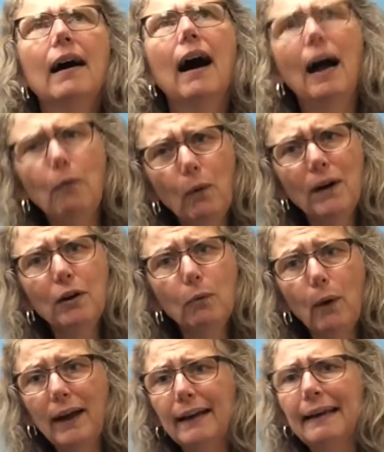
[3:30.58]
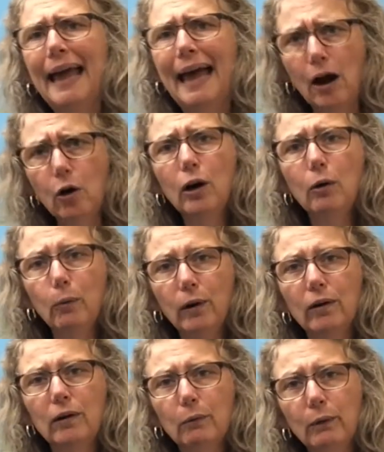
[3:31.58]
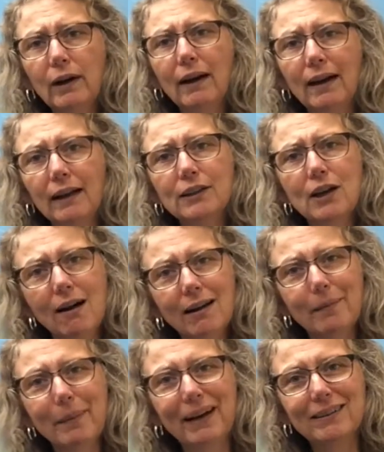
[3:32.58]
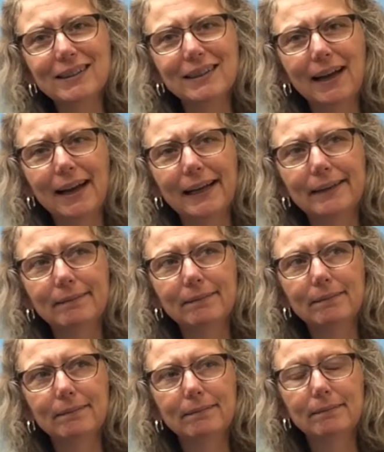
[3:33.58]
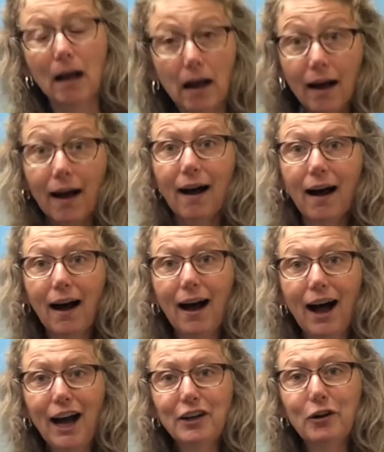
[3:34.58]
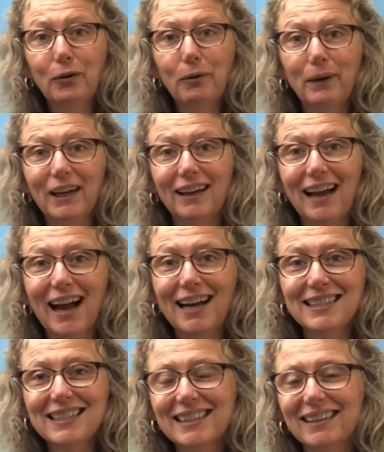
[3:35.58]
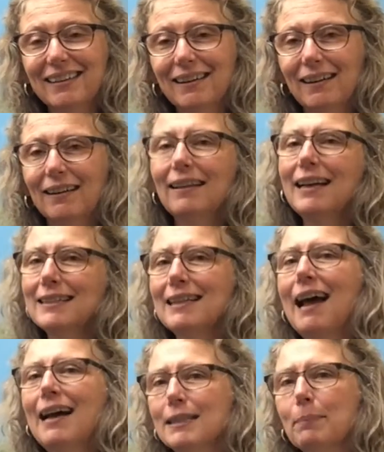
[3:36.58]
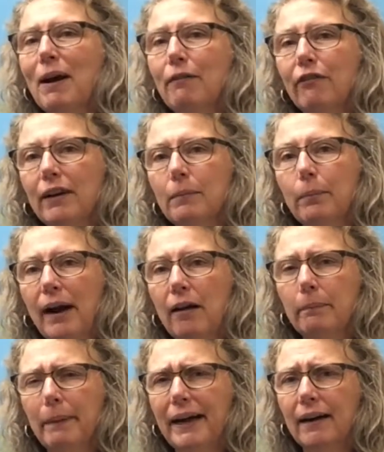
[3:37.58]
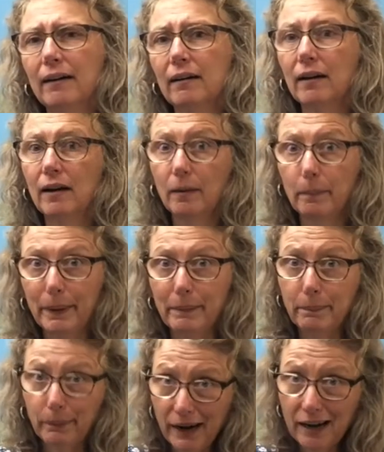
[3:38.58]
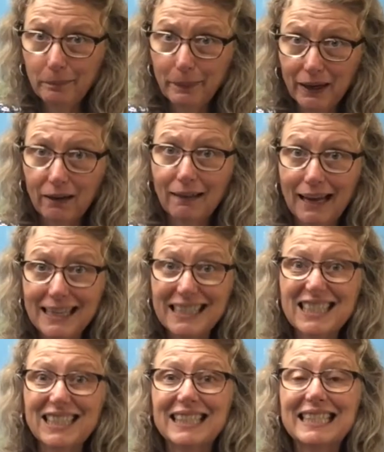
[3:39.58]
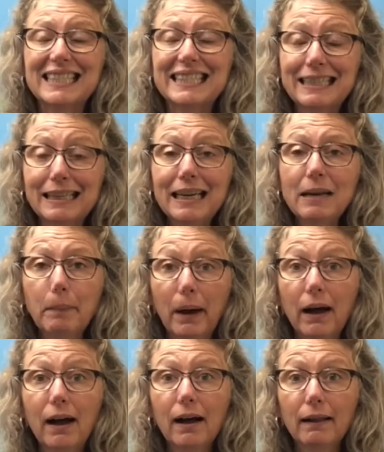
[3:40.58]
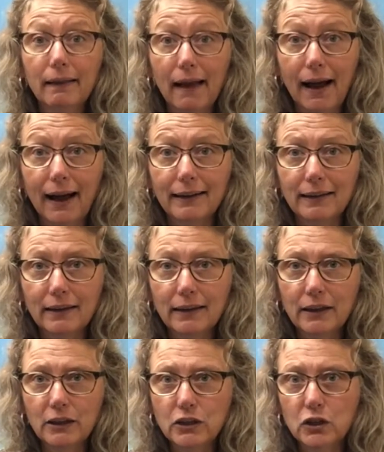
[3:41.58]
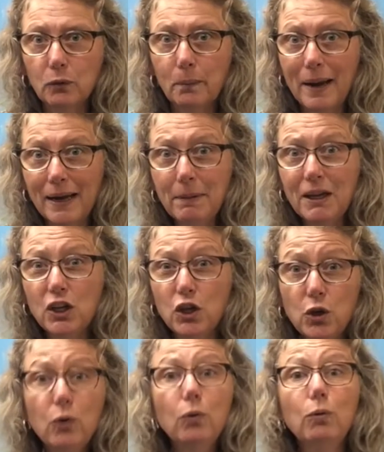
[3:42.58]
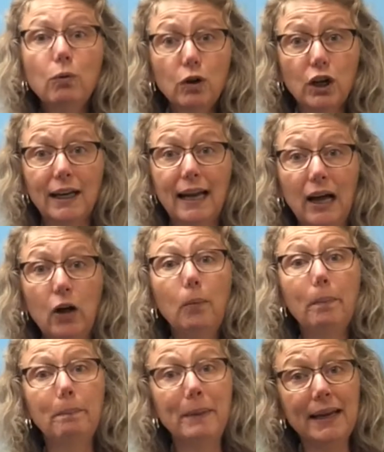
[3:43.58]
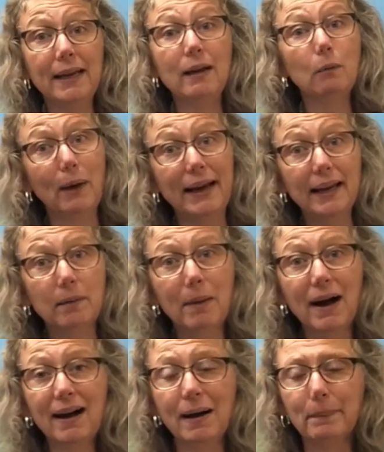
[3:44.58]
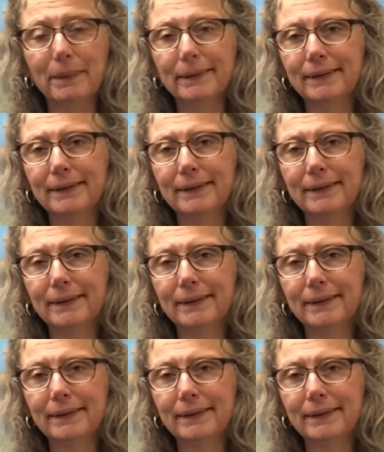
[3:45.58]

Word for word: I wonder what in our world we're going to talk about today. I know who we could ask. Let's ask my friend Brown Bear. But Brown Bear likes to sleep a lot, so maybe you could help me wake him up.